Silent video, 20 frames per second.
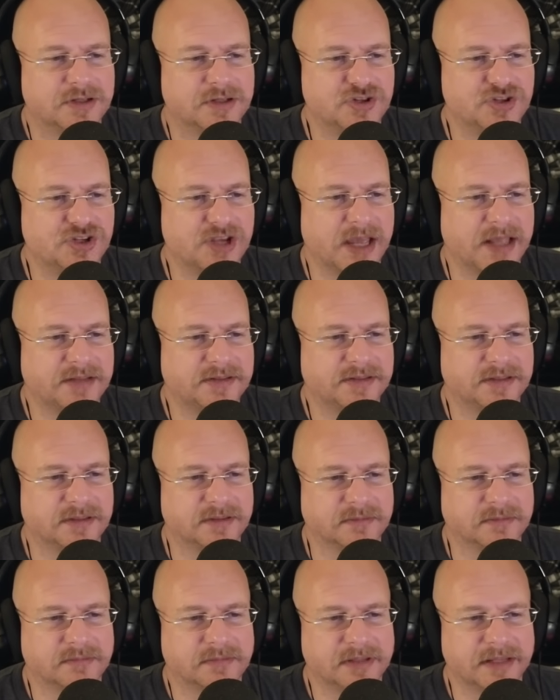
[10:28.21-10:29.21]
jets
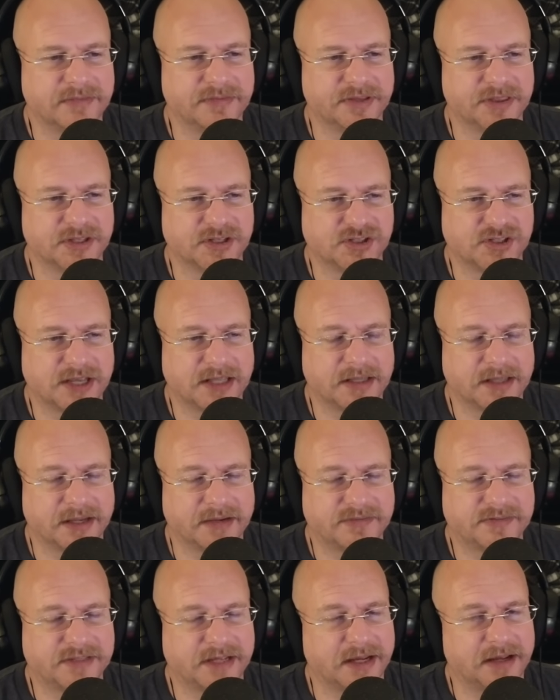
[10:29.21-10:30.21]
and living the jet
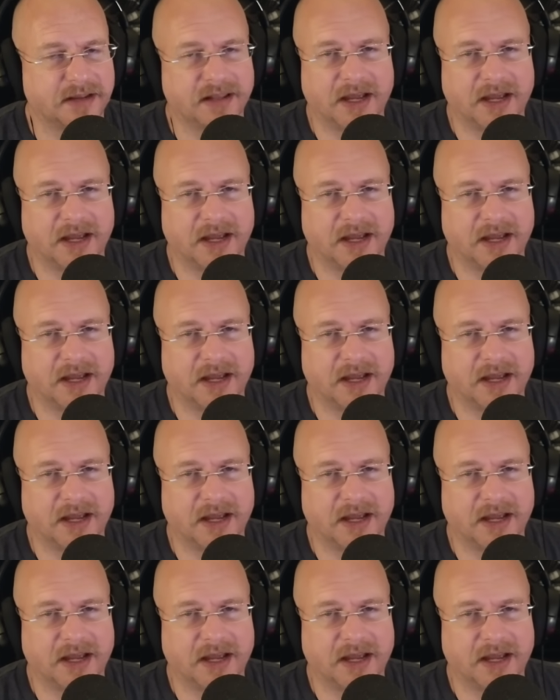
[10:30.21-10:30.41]
lifestyle.